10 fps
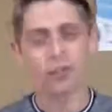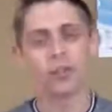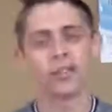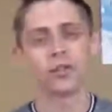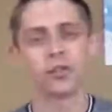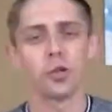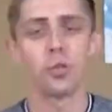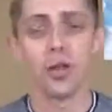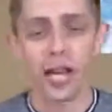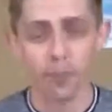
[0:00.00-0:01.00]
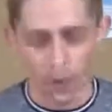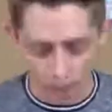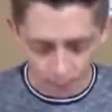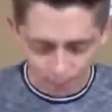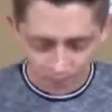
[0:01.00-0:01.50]
and researcher Brené
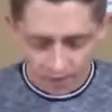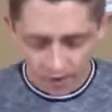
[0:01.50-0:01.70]
Brown,